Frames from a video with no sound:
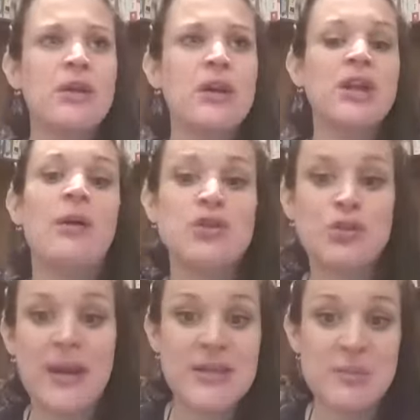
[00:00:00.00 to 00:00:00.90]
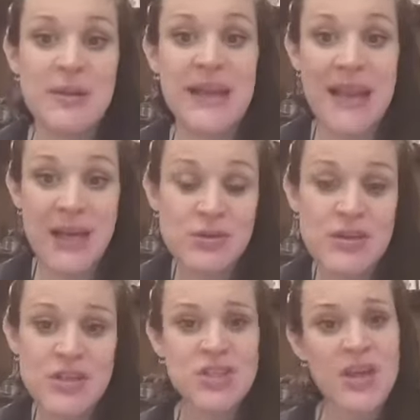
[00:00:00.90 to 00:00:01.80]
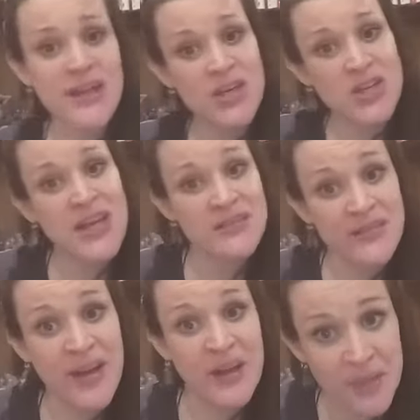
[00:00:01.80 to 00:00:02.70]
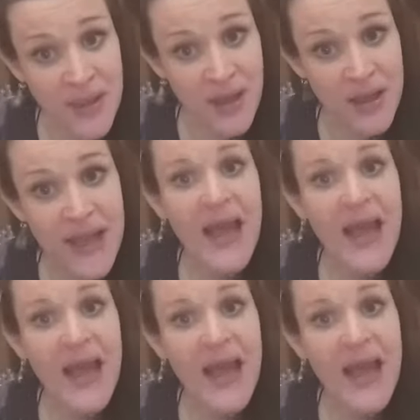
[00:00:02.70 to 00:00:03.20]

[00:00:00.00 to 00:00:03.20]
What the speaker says: want to go and train to be an electrician to know how to change a fucking plug.